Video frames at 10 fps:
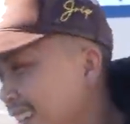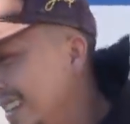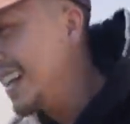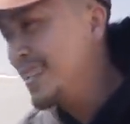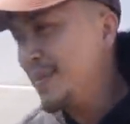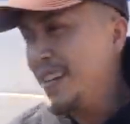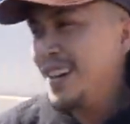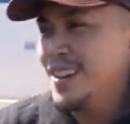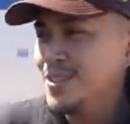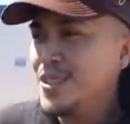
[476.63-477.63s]
That is my
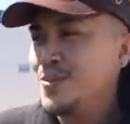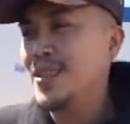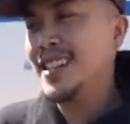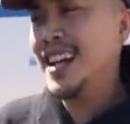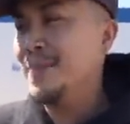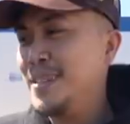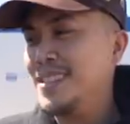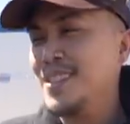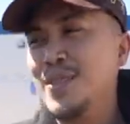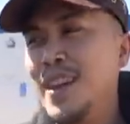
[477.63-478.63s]
car tour. There's really not
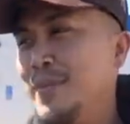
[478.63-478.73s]
much to it.